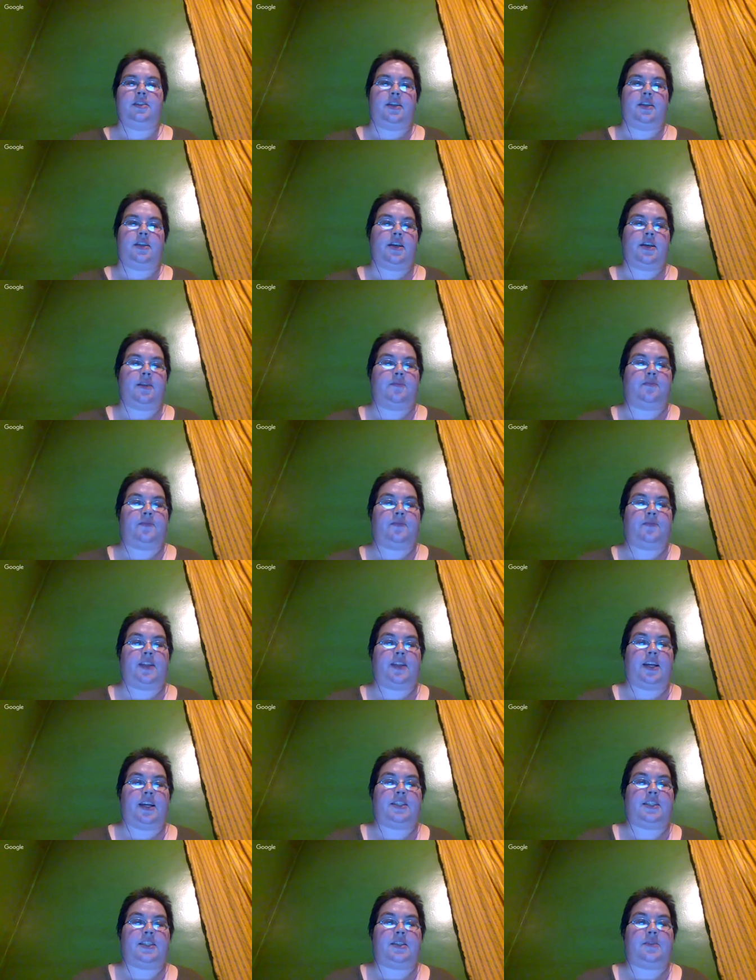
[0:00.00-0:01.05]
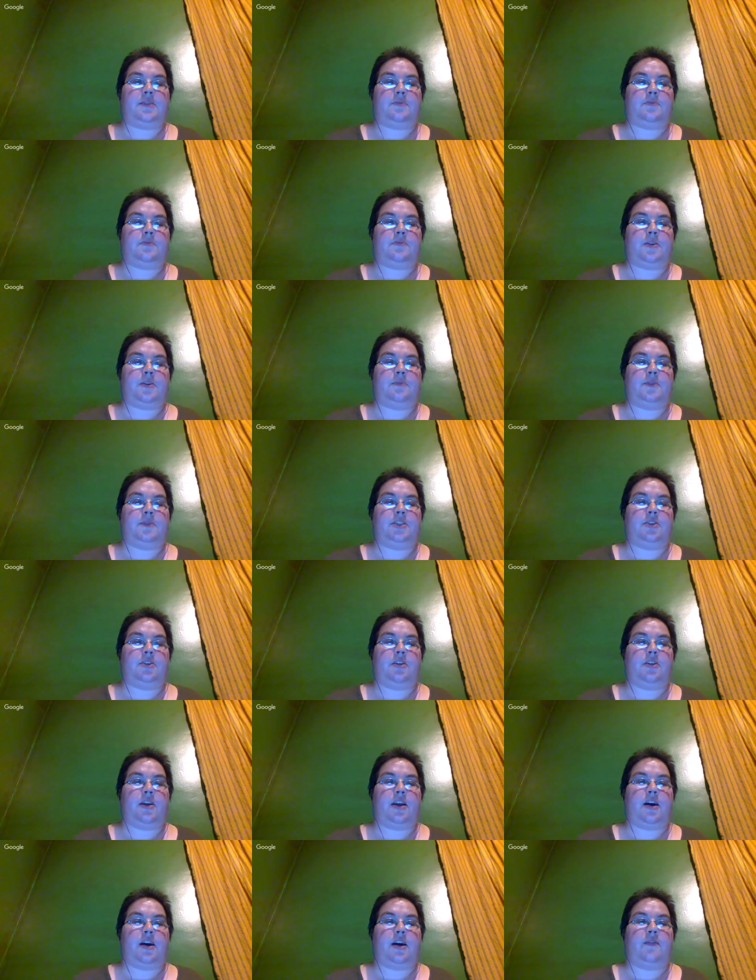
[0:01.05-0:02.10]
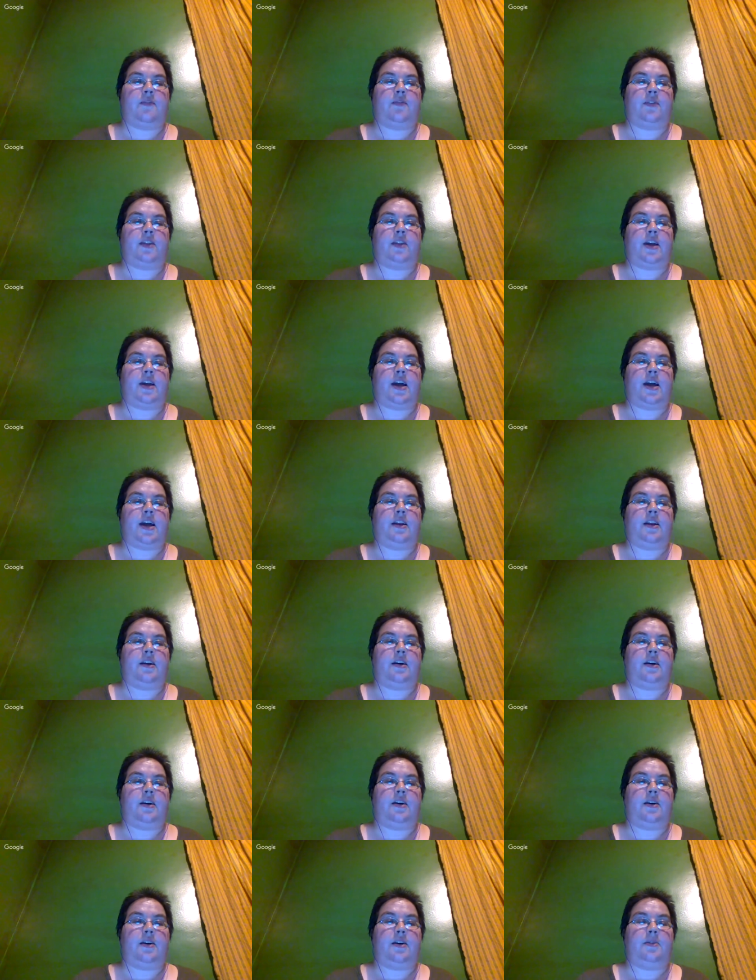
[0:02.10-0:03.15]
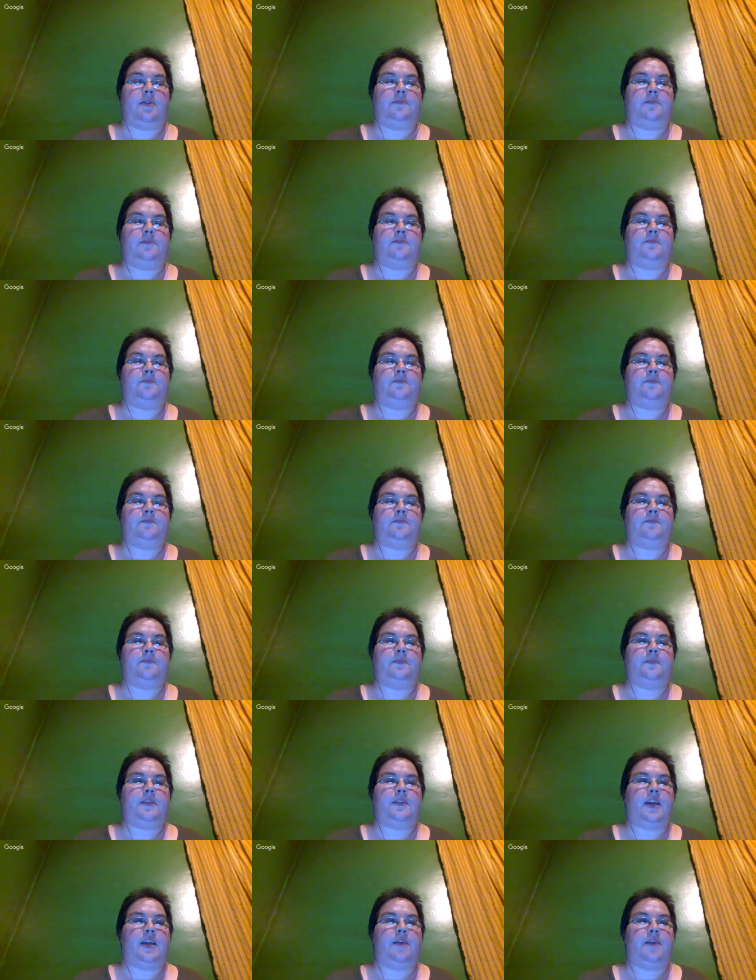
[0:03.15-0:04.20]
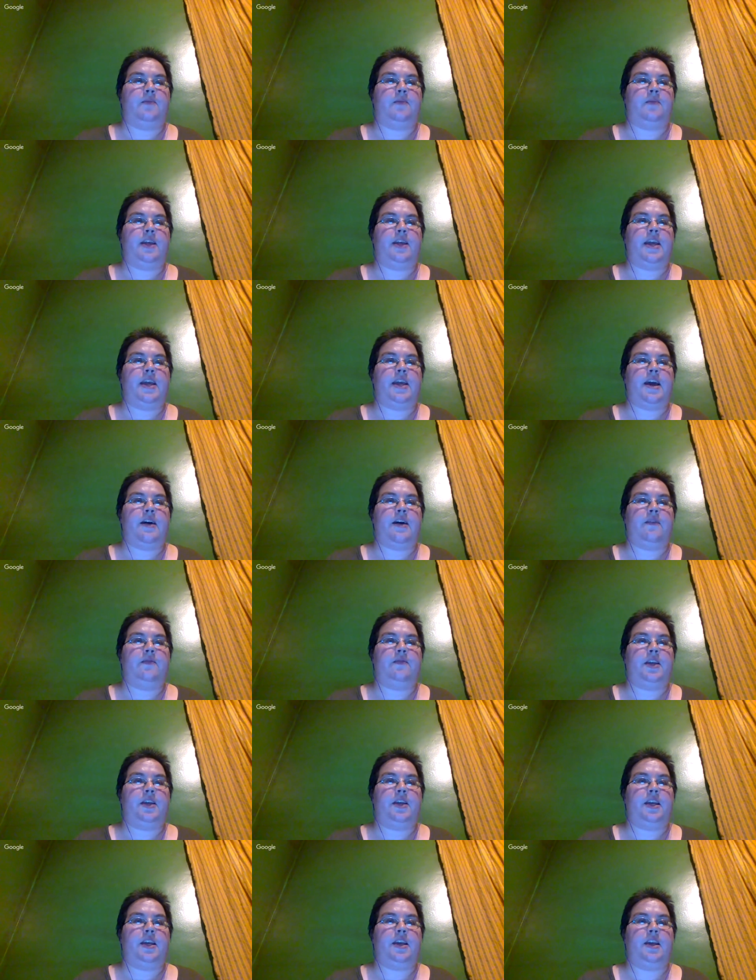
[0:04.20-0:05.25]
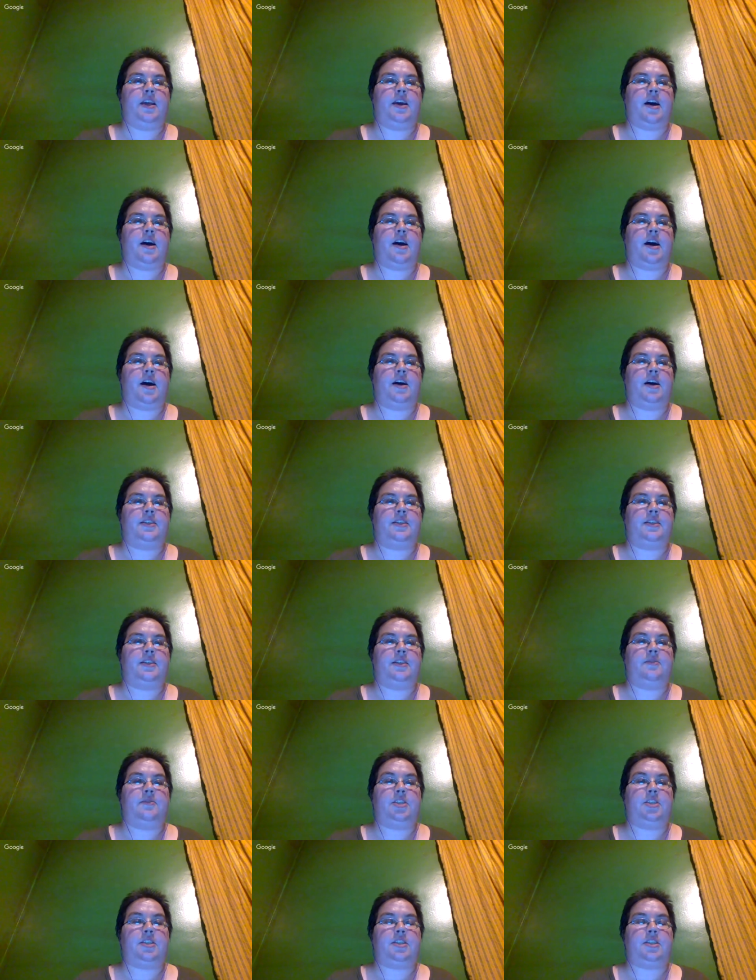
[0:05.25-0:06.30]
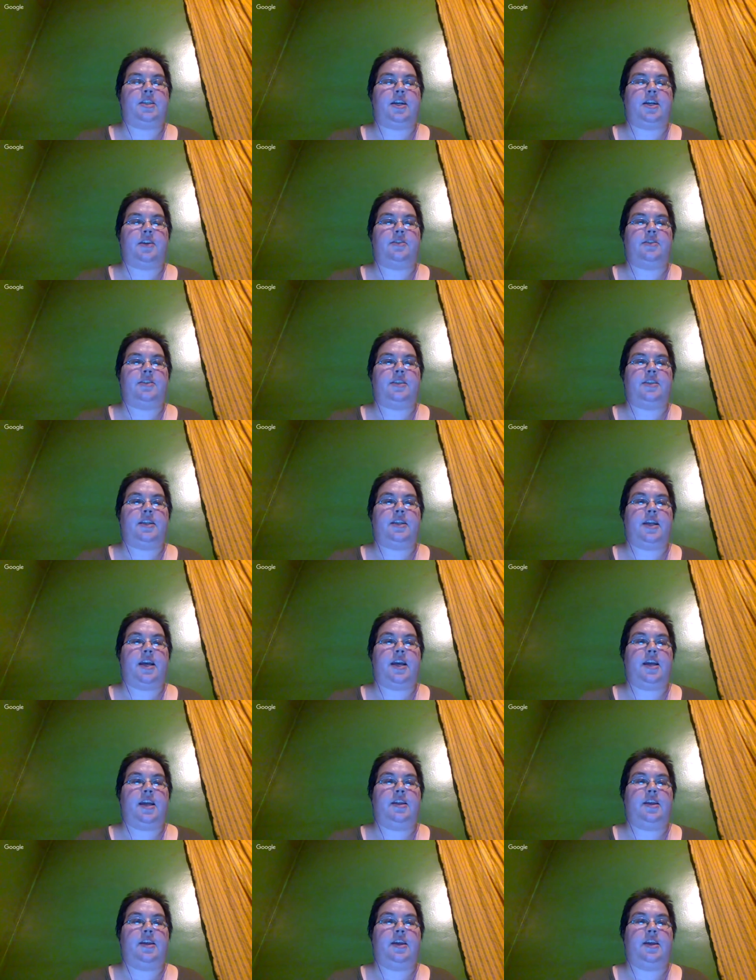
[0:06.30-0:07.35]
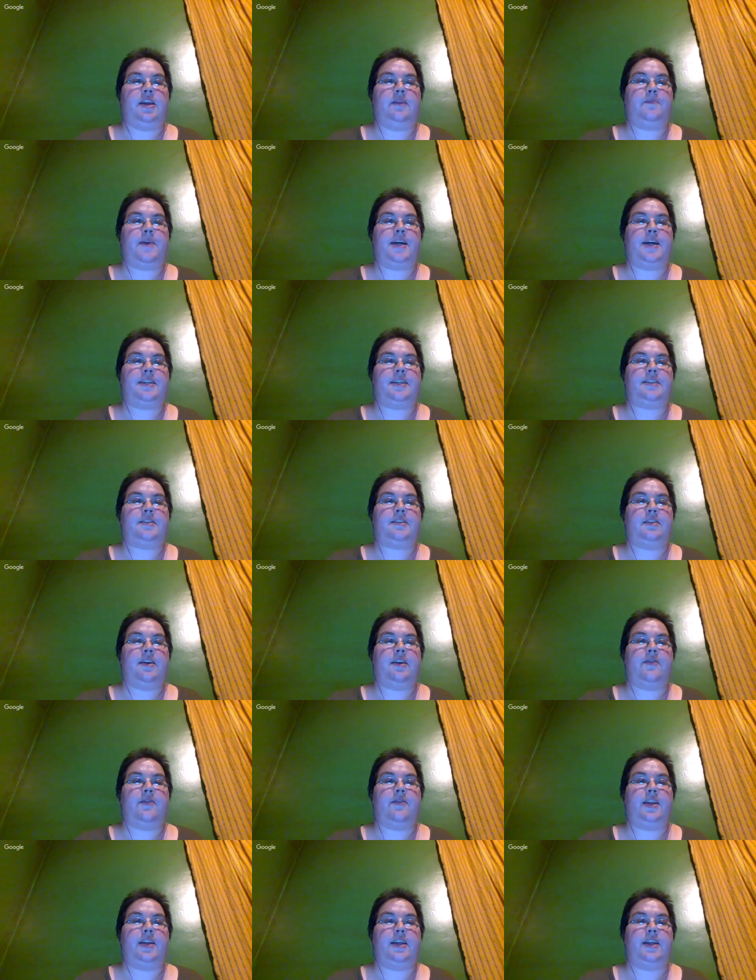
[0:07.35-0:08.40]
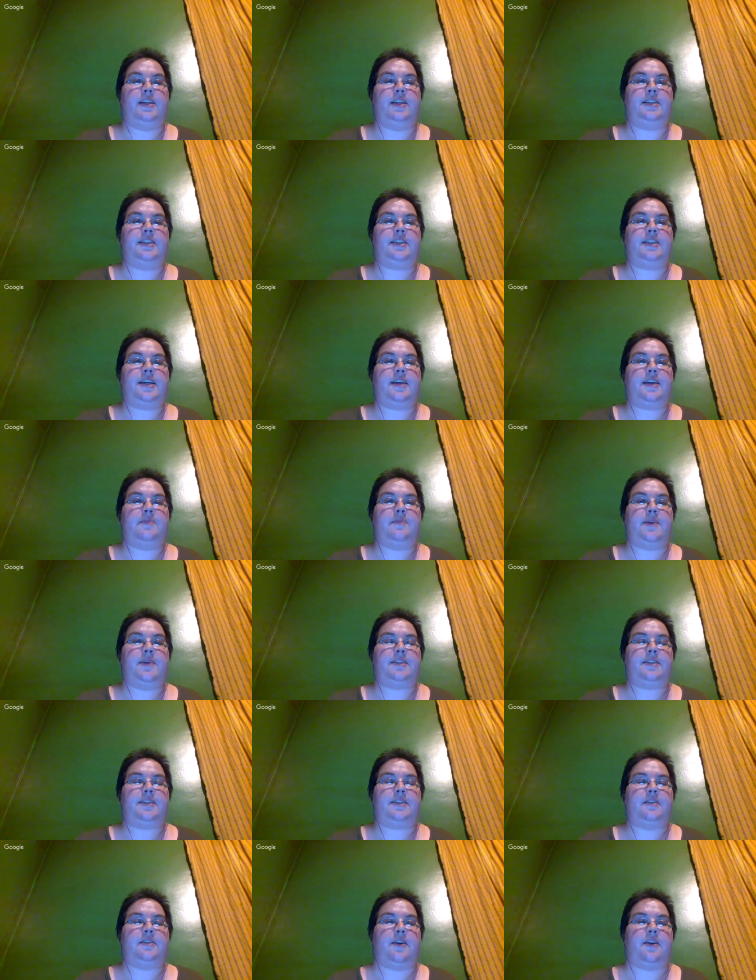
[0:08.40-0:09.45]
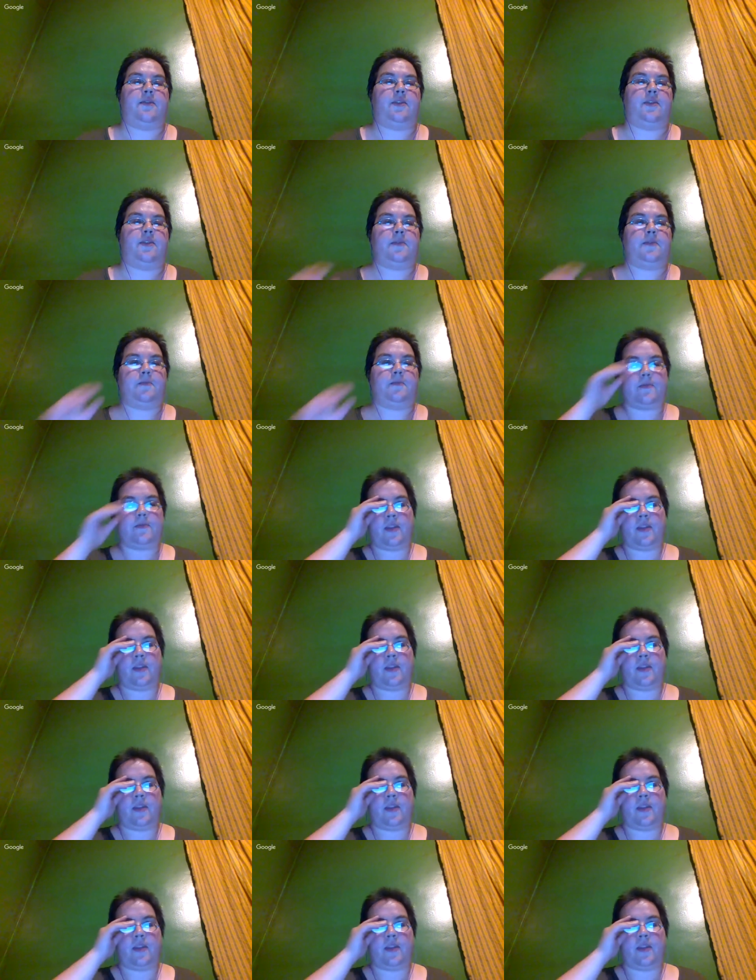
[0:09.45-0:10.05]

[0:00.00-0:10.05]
and that's pretty much all I got for that. Um, and we have the uh, t- just announced today the best 11 and the second best 11.